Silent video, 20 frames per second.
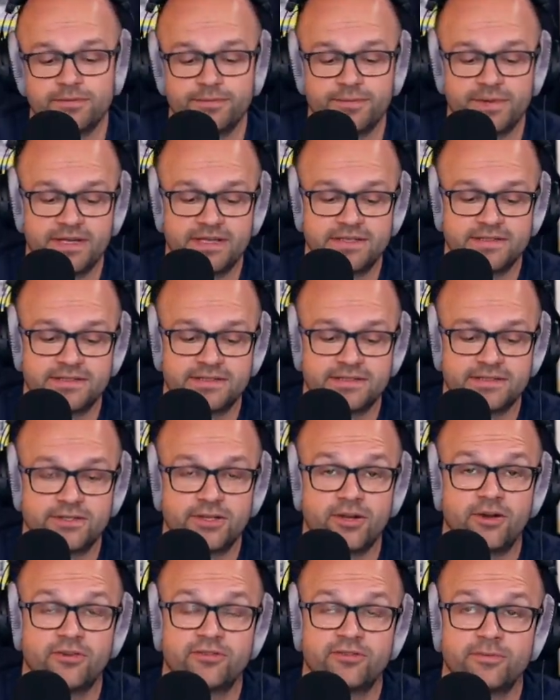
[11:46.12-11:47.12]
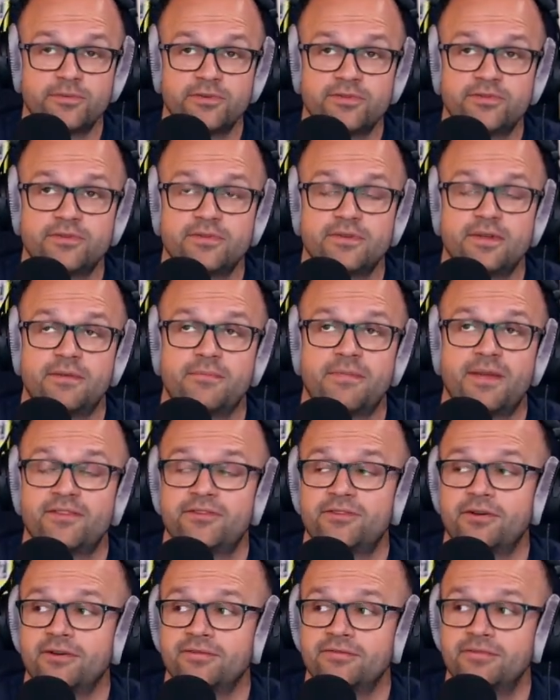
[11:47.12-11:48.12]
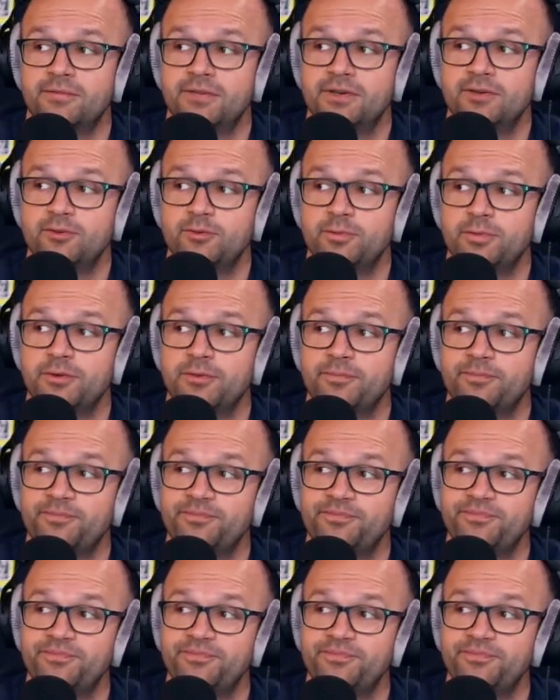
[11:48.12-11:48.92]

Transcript: But his daughter was mascot for Middlesbrough.